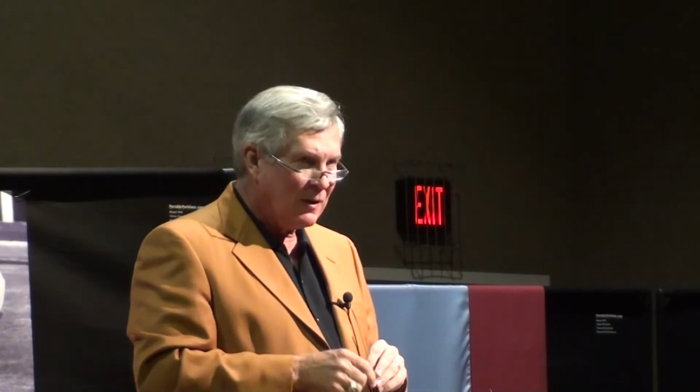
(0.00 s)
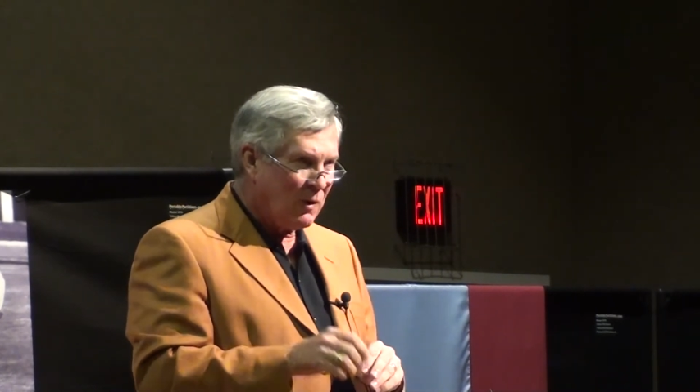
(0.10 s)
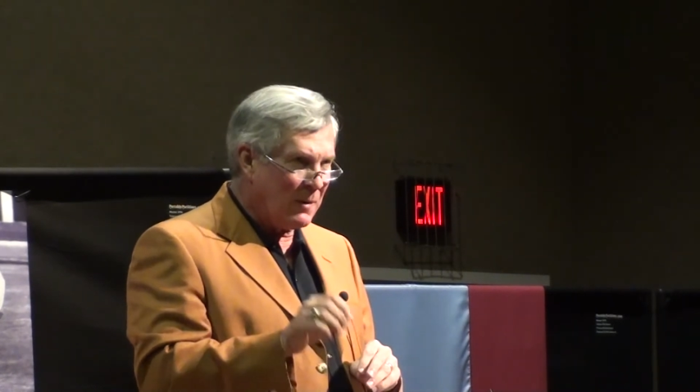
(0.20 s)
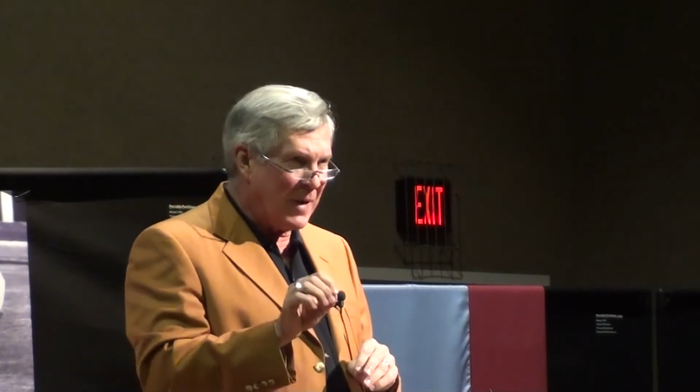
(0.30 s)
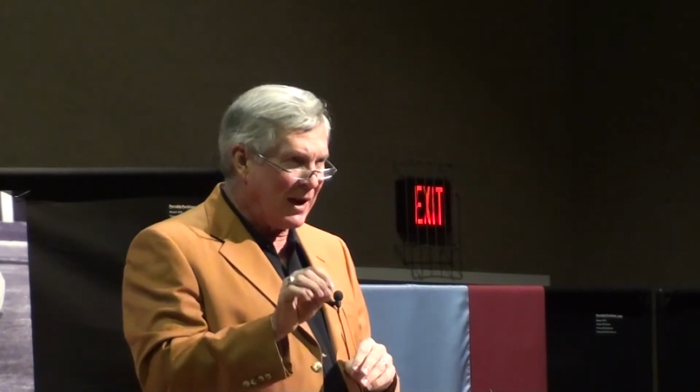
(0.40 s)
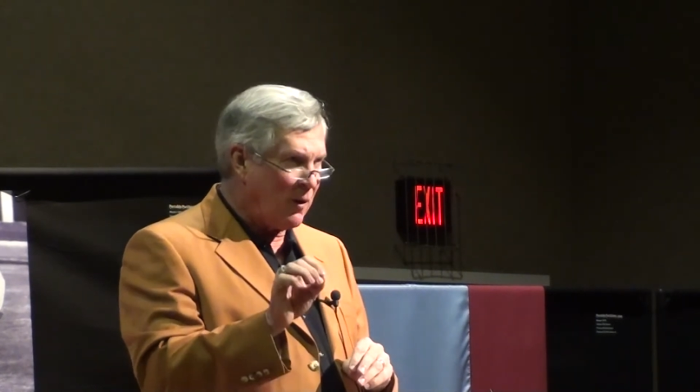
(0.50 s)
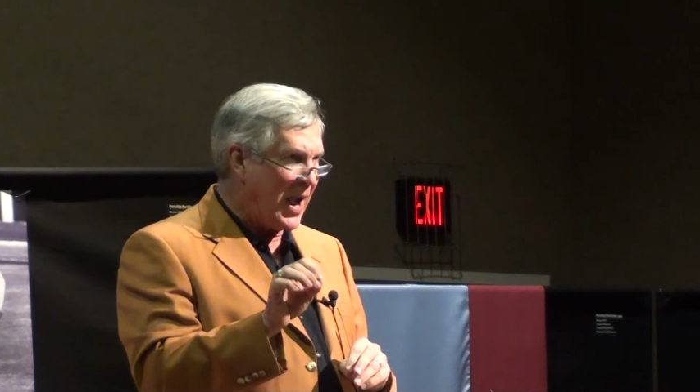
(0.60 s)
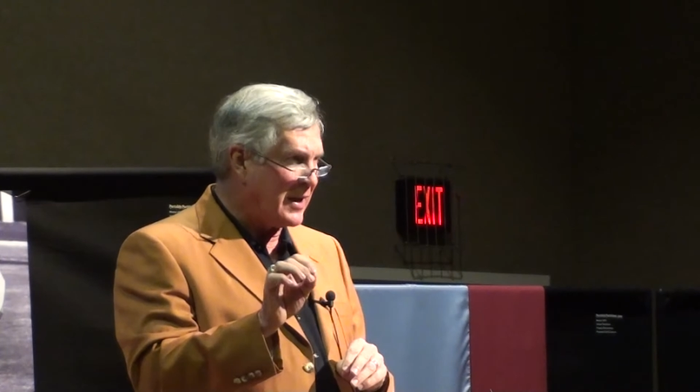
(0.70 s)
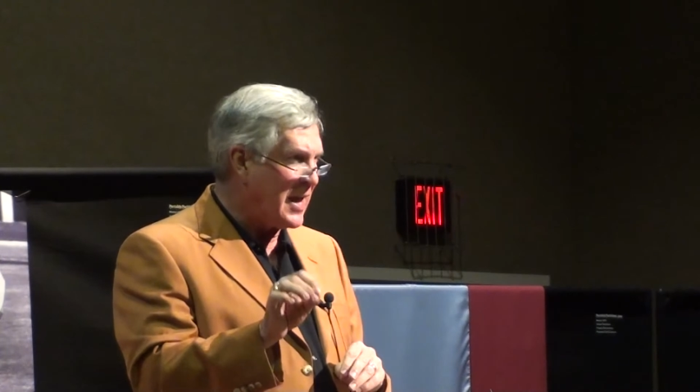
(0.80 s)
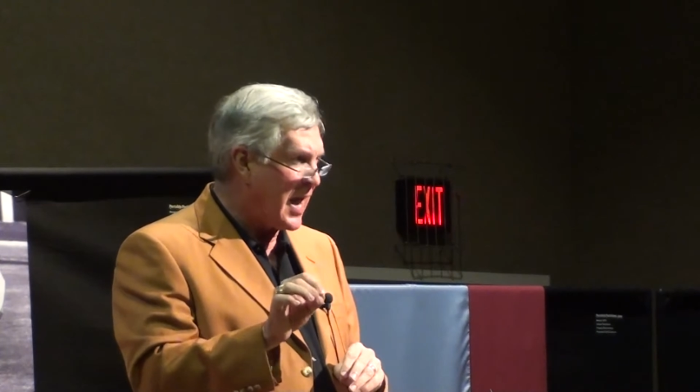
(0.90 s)
What my
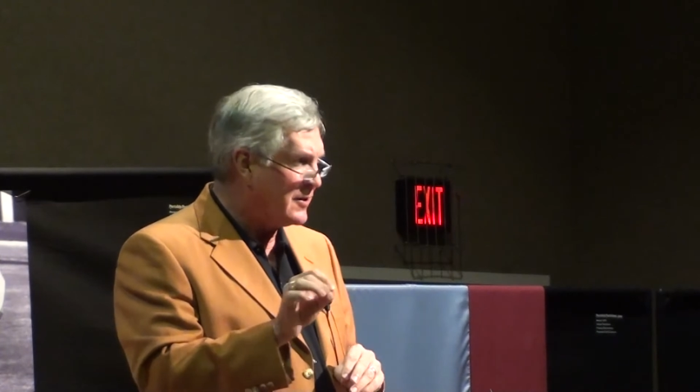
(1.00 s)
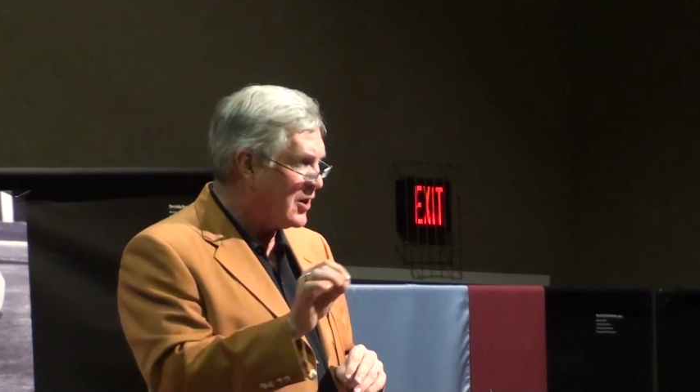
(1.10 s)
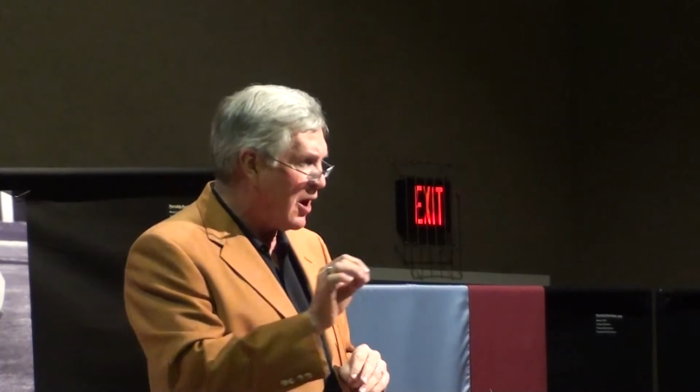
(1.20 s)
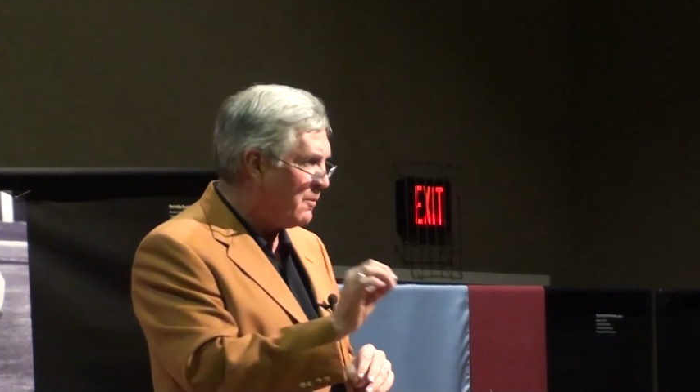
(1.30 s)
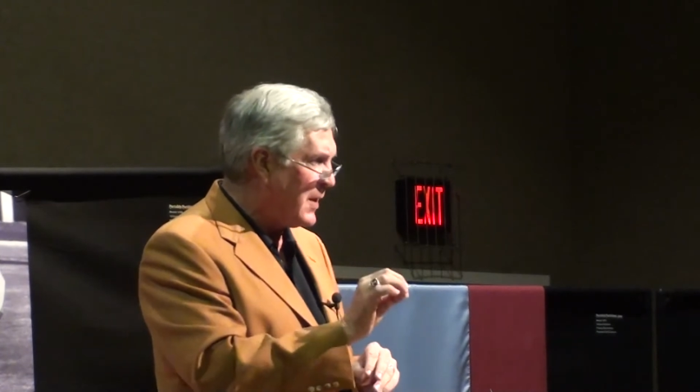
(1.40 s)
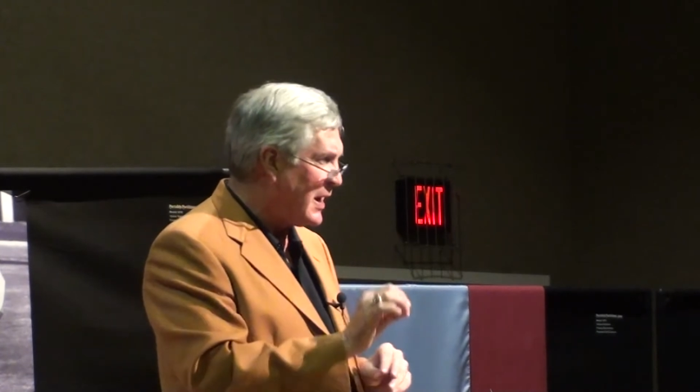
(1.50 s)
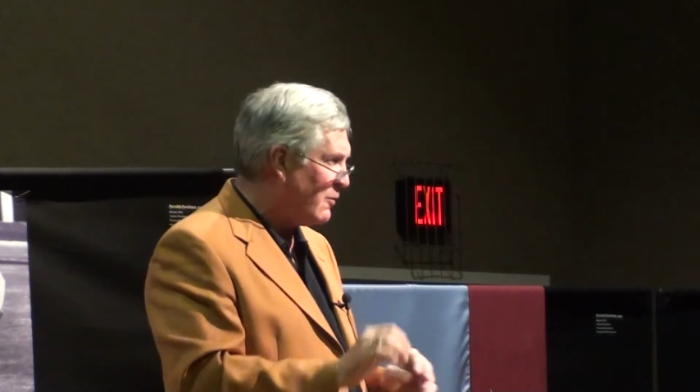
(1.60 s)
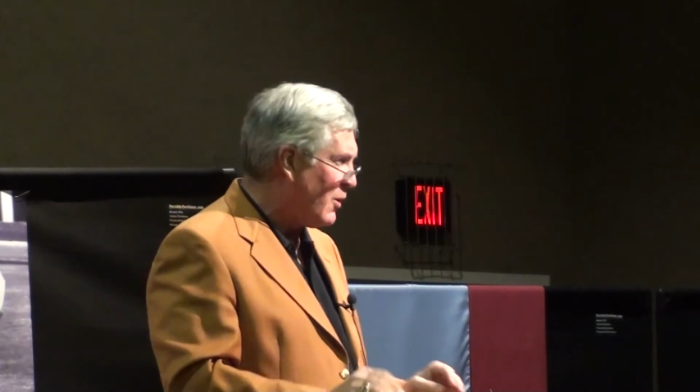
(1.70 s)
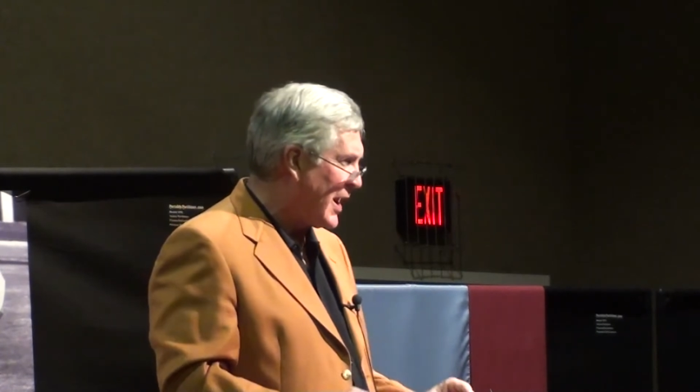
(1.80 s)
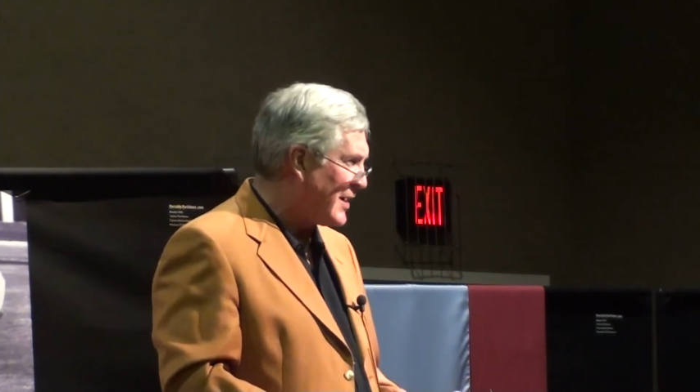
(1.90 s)
granddad taught me
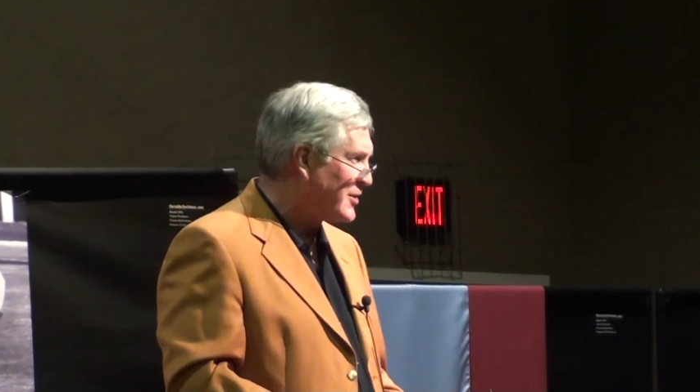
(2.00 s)
and what I